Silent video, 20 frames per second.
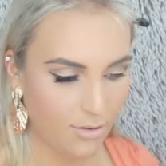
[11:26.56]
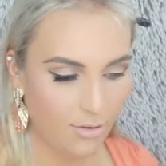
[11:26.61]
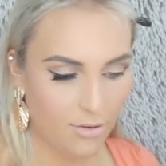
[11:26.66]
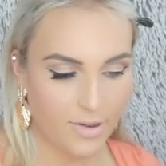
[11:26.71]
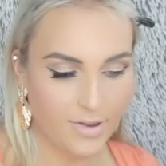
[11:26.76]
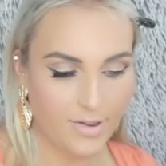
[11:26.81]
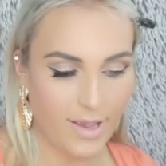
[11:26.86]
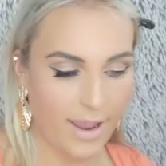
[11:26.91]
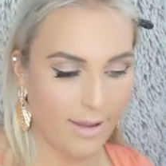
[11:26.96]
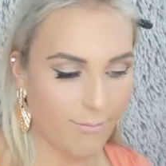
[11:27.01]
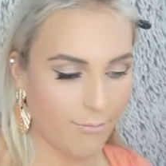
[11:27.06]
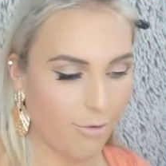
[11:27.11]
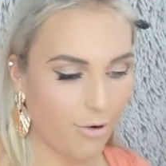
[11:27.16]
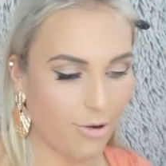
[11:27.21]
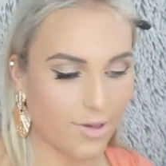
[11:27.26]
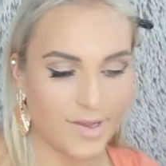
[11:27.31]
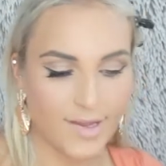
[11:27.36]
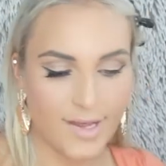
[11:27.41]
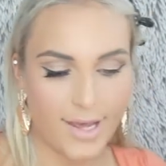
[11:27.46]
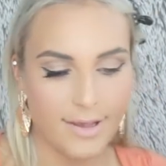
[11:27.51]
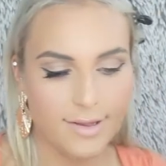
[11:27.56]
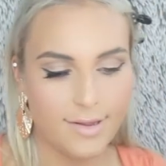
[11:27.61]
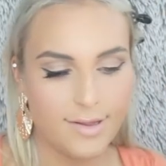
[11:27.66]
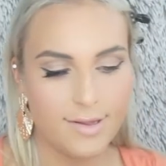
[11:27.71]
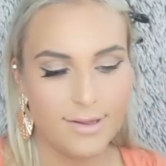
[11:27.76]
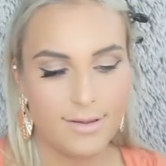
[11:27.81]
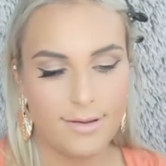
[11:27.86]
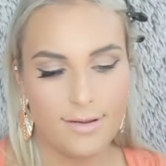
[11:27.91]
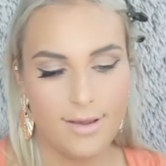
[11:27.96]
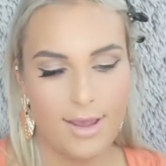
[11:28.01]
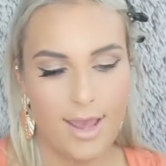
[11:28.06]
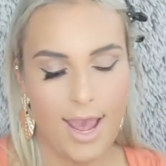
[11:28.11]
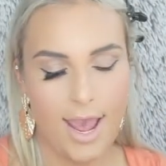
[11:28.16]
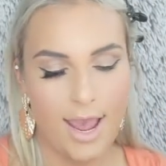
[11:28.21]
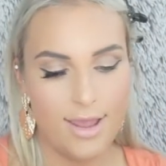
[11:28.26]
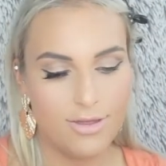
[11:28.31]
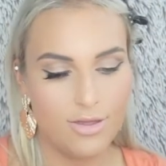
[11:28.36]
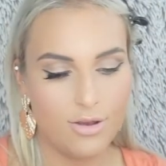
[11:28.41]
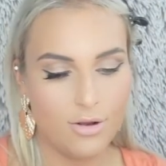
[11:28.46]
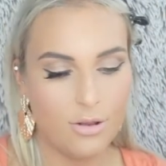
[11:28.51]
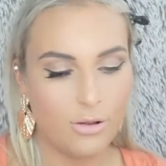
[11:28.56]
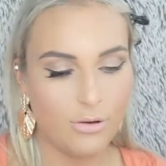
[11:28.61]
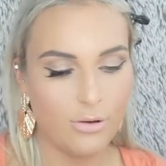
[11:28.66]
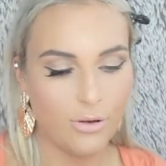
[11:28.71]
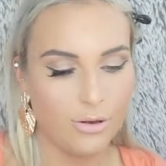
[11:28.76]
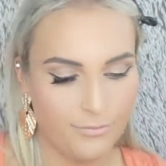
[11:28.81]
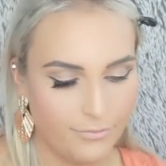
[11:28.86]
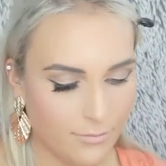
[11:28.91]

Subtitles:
Same process, add the glue.